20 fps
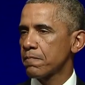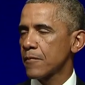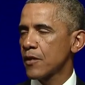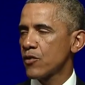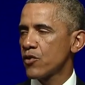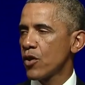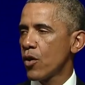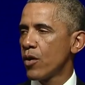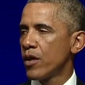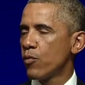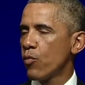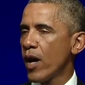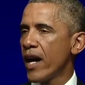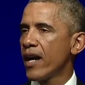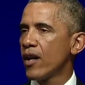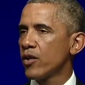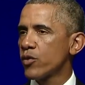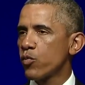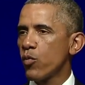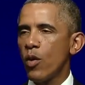So in
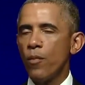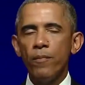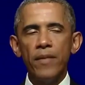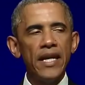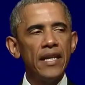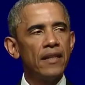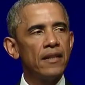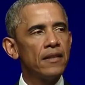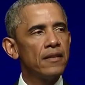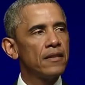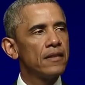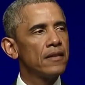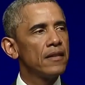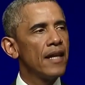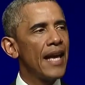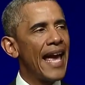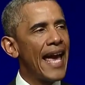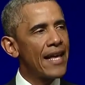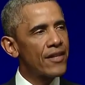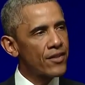Wales, we'll meet
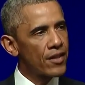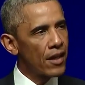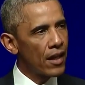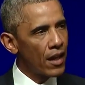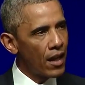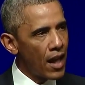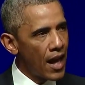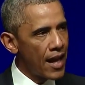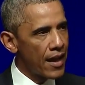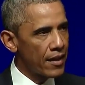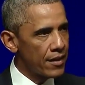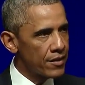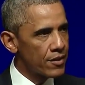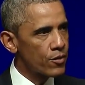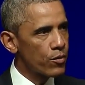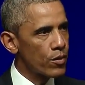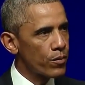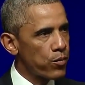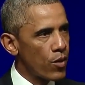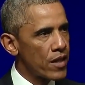as an alliance
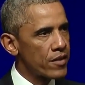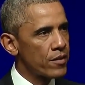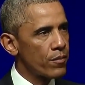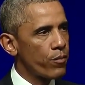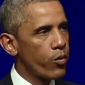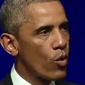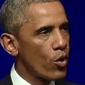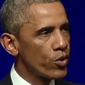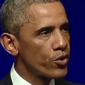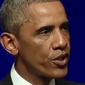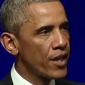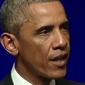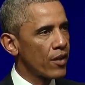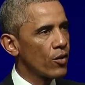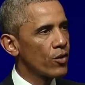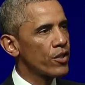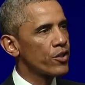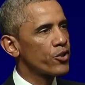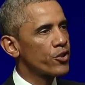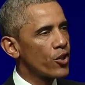with President
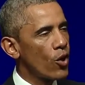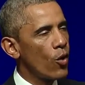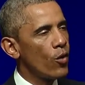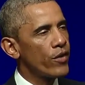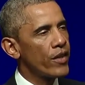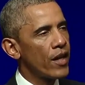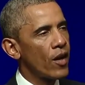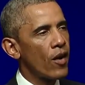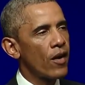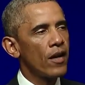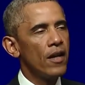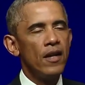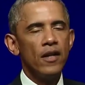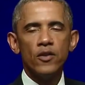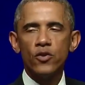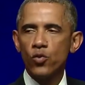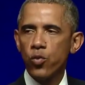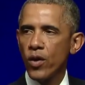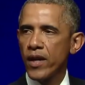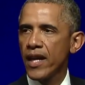Poroshenko to show that our
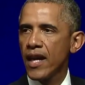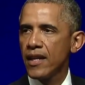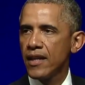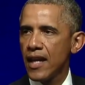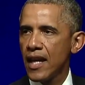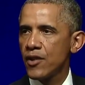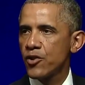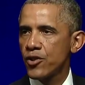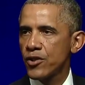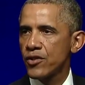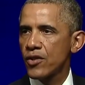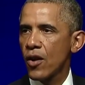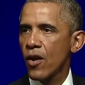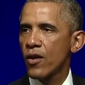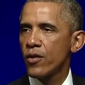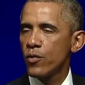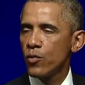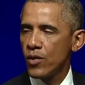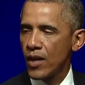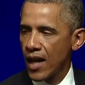28 nations are
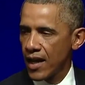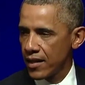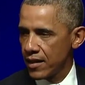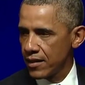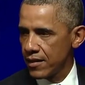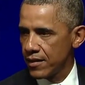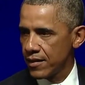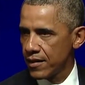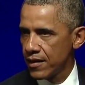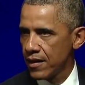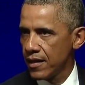united